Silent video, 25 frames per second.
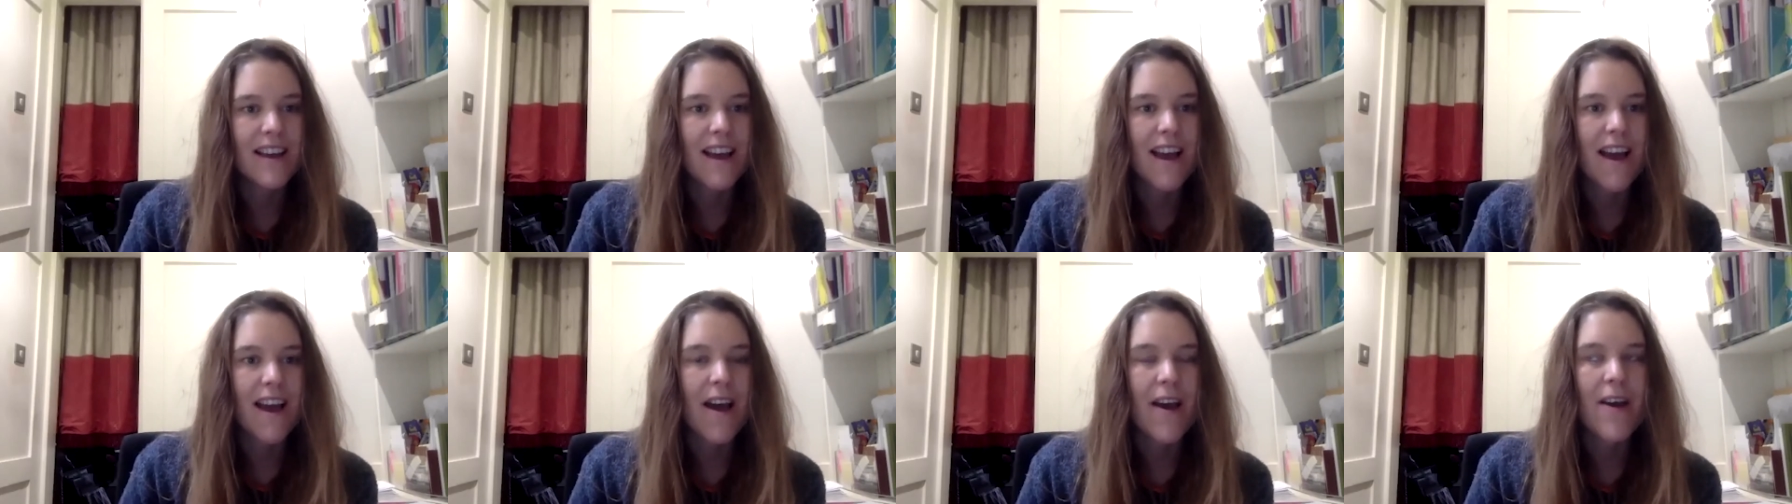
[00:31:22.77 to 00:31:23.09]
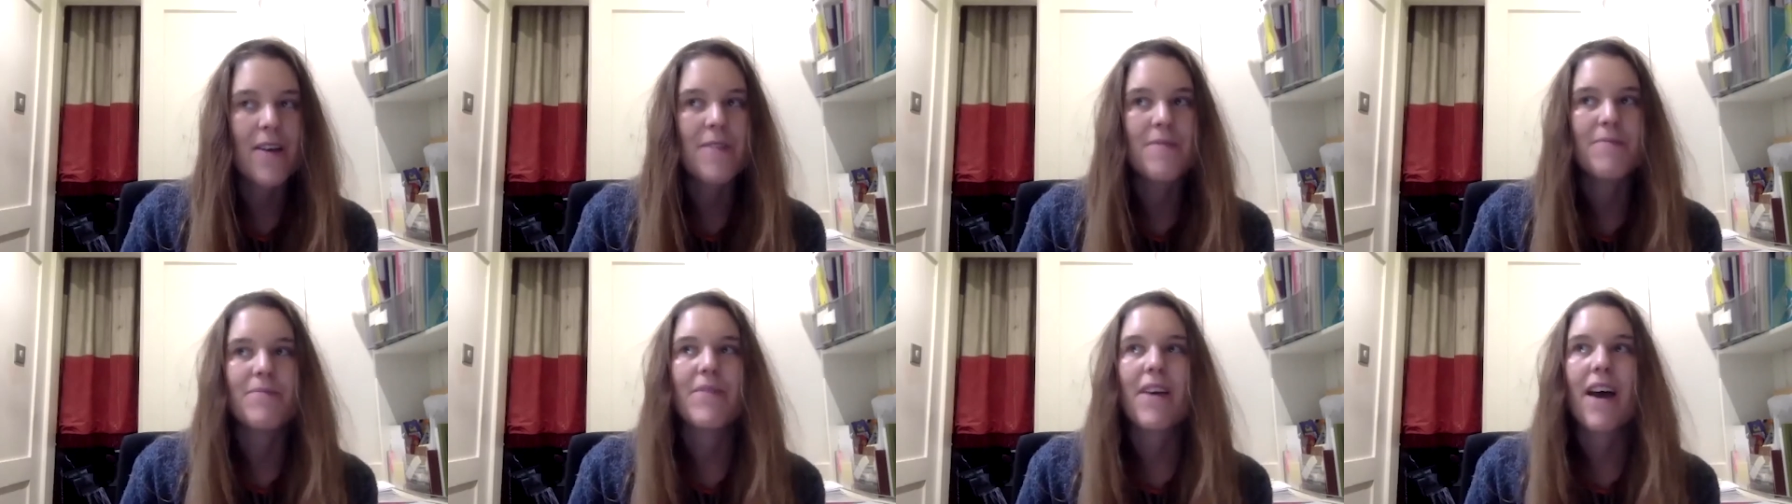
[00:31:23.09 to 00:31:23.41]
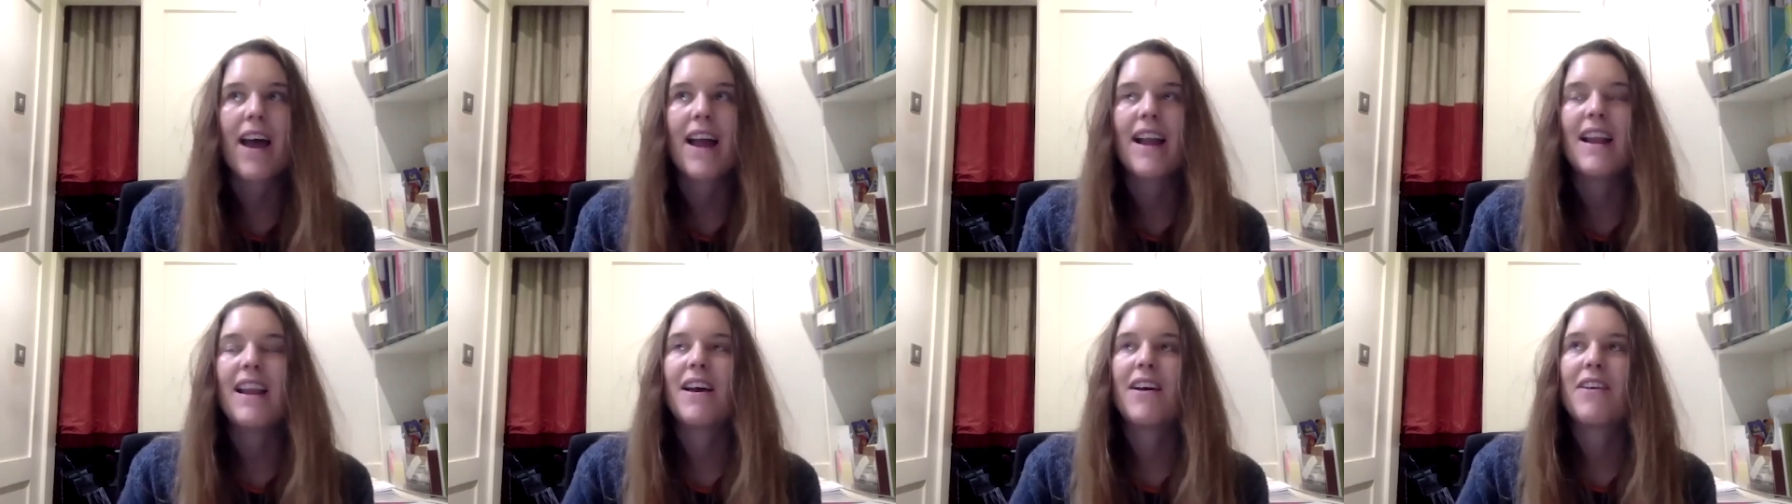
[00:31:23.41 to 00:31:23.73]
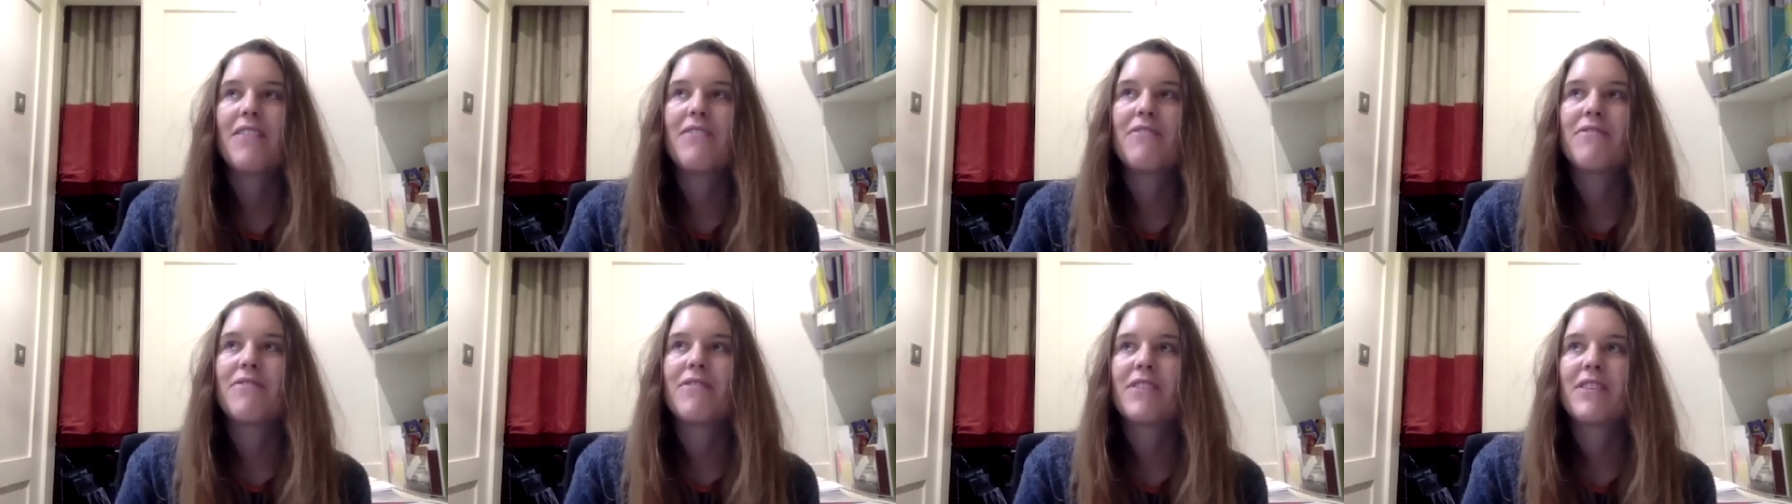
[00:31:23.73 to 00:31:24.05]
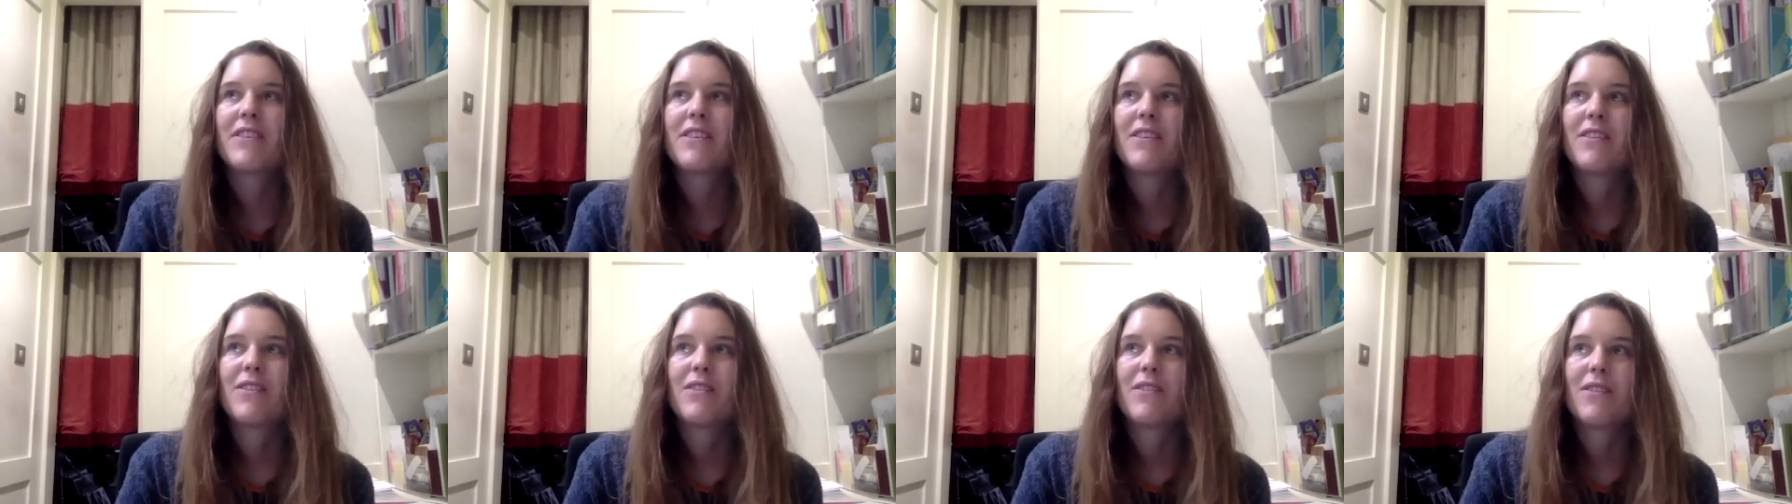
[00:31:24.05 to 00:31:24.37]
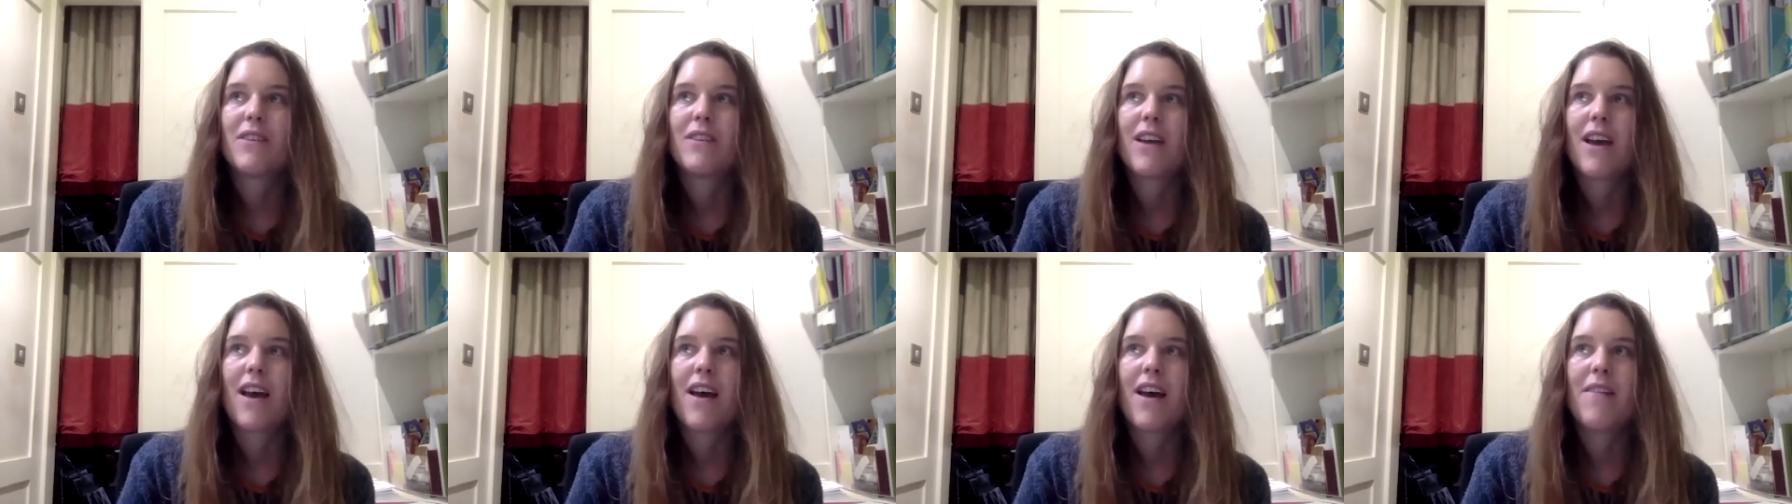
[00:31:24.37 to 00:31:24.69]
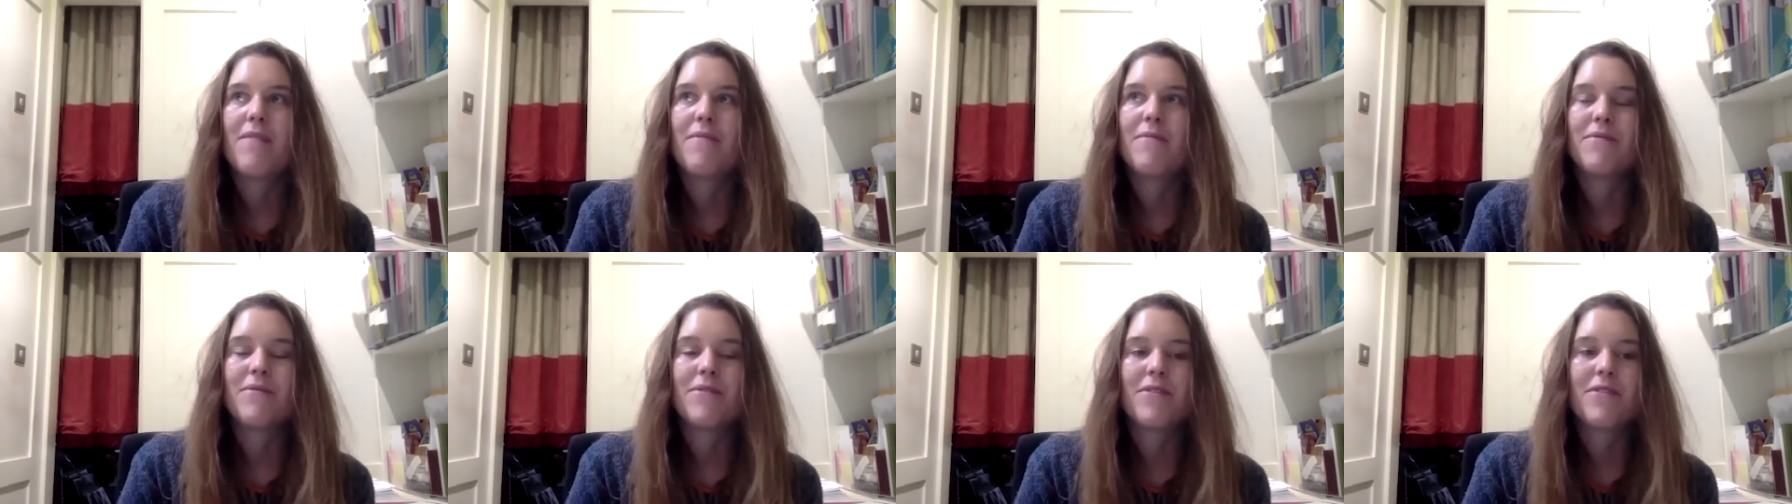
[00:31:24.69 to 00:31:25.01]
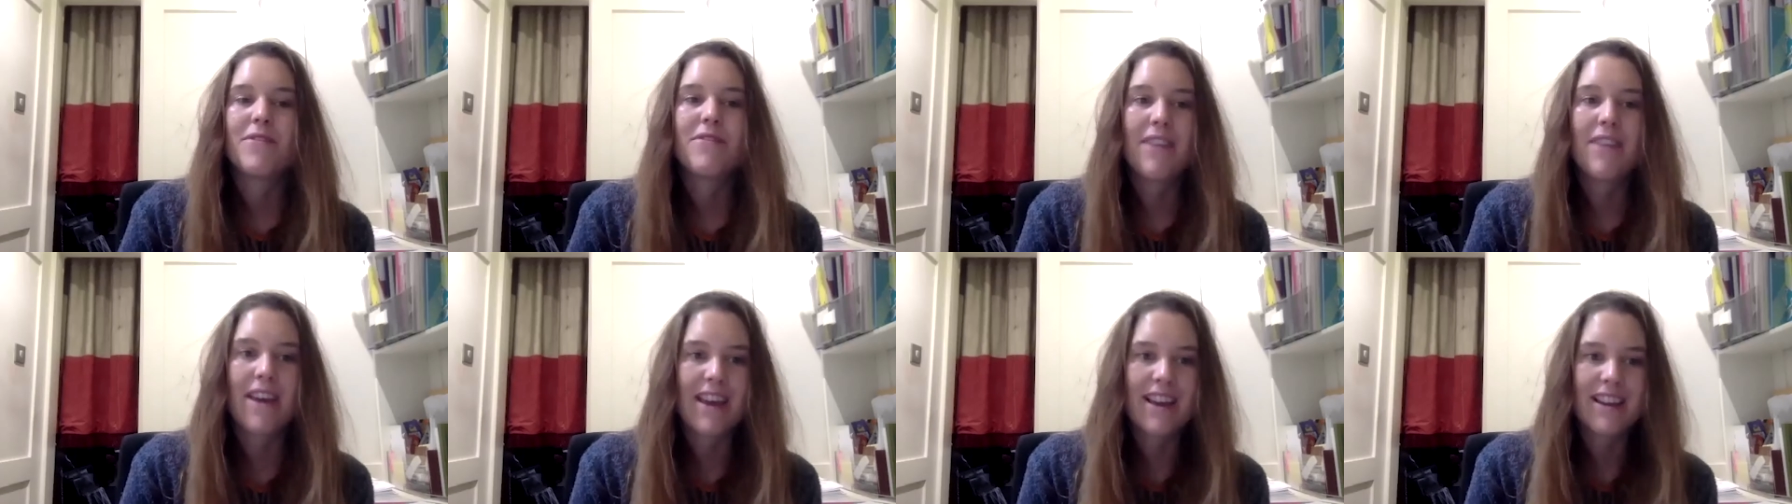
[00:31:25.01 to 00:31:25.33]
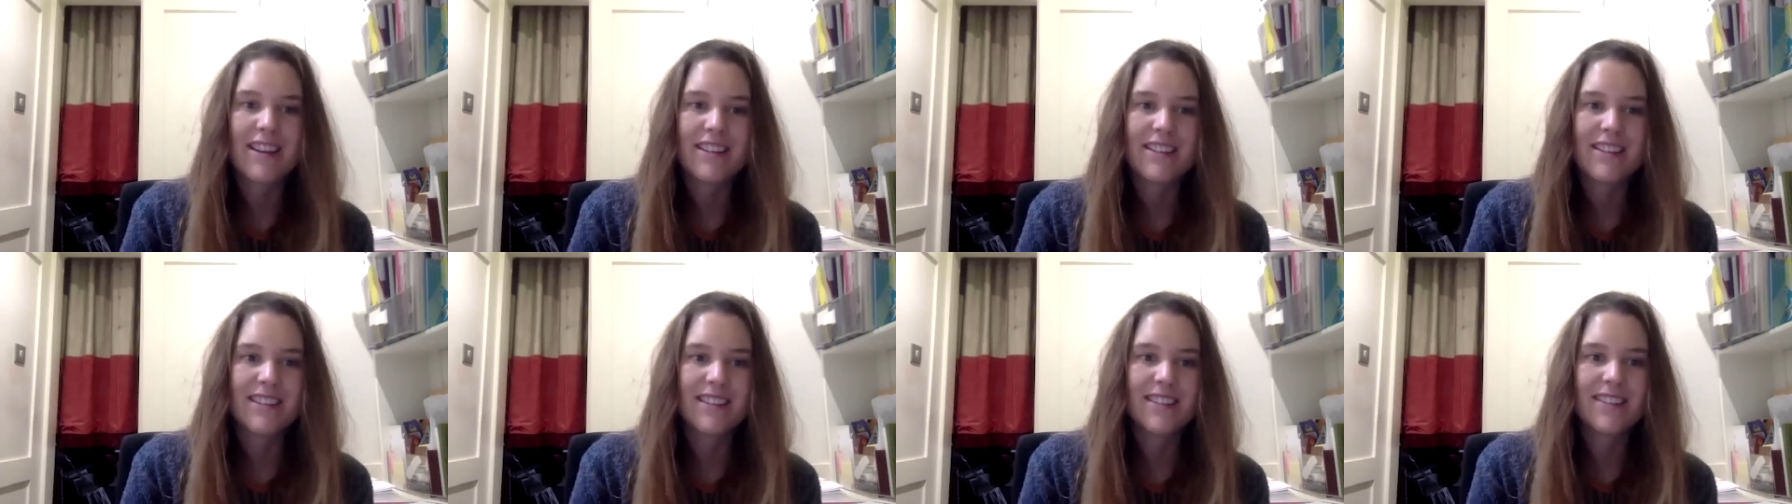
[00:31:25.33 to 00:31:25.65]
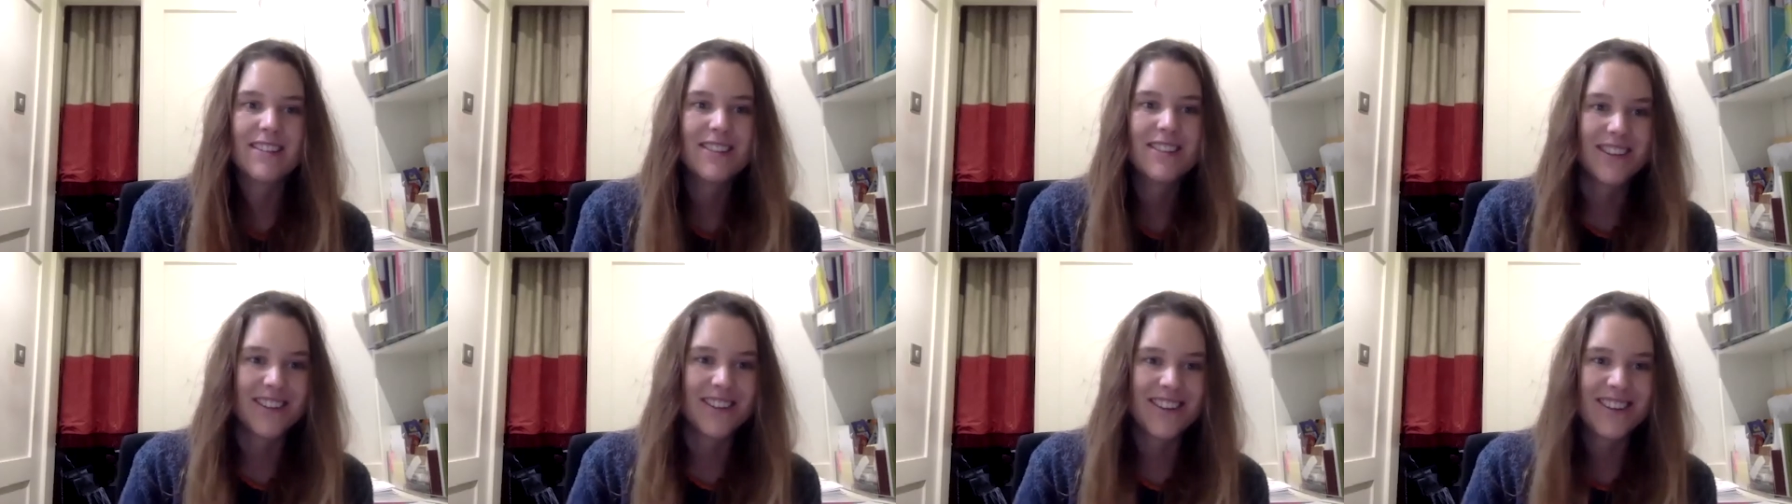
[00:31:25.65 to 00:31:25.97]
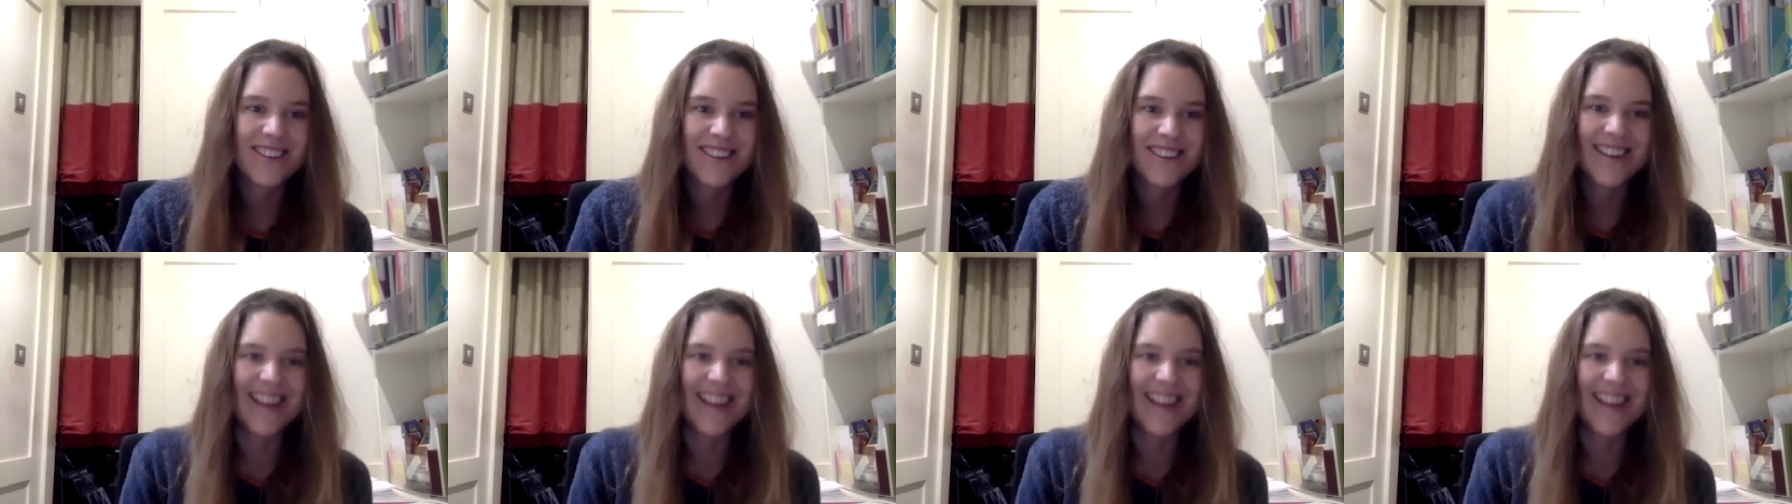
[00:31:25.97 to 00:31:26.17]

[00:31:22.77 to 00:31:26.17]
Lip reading: I love fish too,